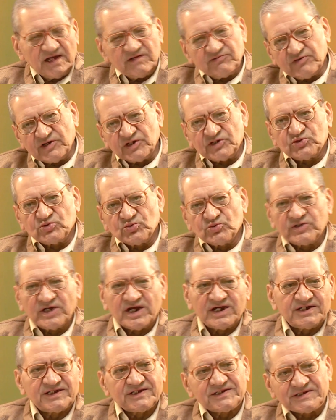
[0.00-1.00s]
And for a
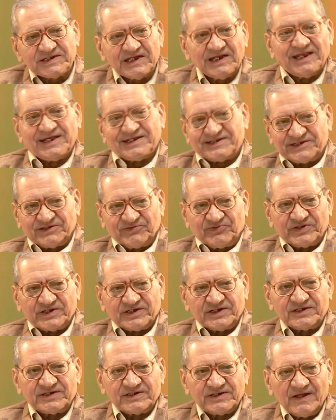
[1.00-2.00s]
Shudra it is still less
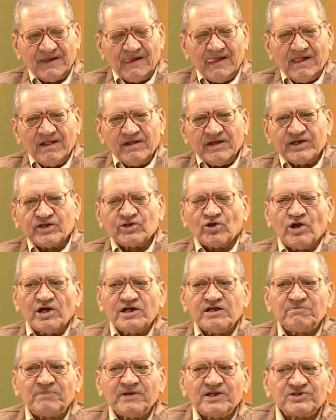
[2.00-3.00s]
difficult. It
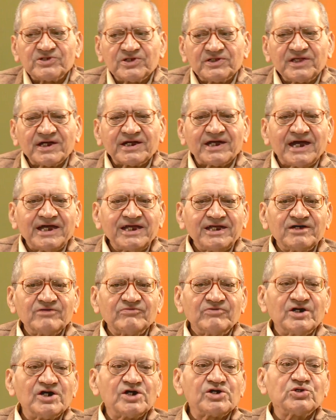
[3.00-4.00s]
all depends on the kind
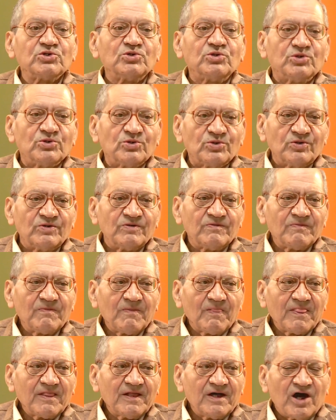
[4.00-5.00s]
of work you do.
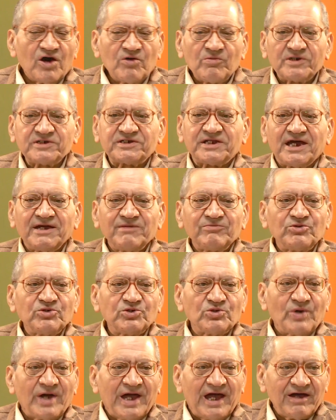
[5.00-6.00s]
How much time do
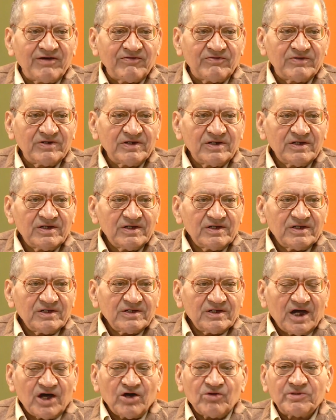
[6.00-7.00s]
you have?
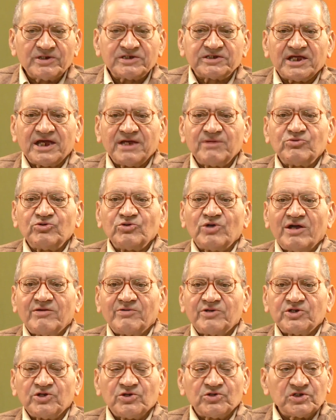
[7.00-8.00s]
How much time do you
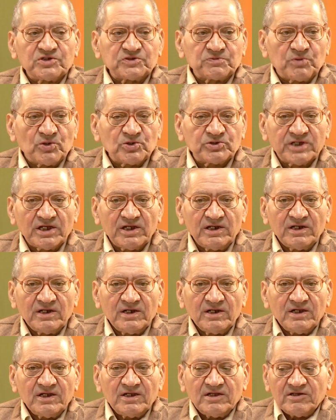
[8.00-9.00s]
have at your disposal?
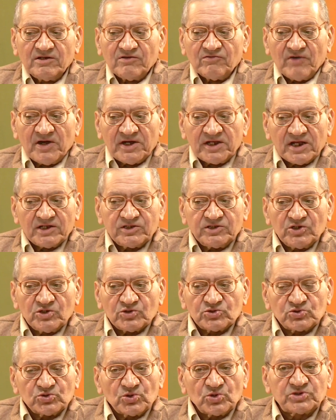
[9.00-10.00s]
What are
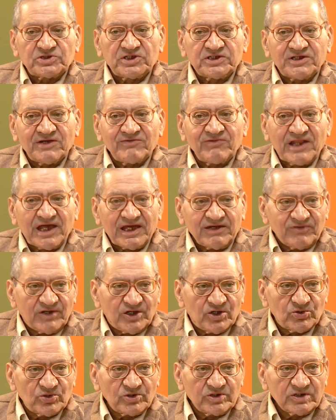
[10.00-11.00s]
your sources of
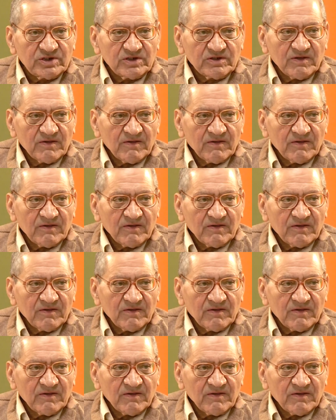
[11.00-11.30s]
livelihood?